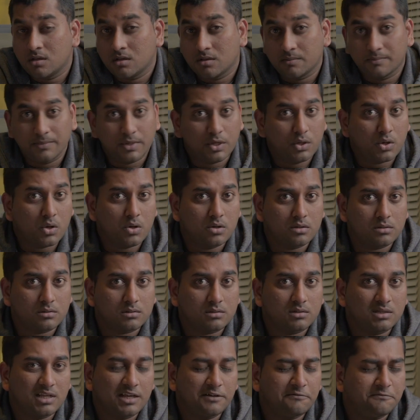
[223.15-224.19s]

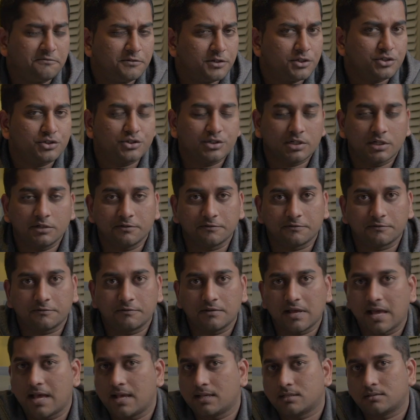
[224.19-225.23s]
because every chef
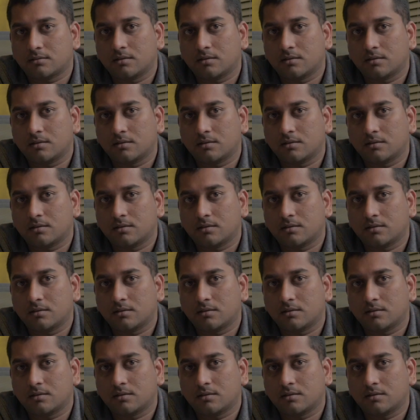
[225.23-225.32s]
has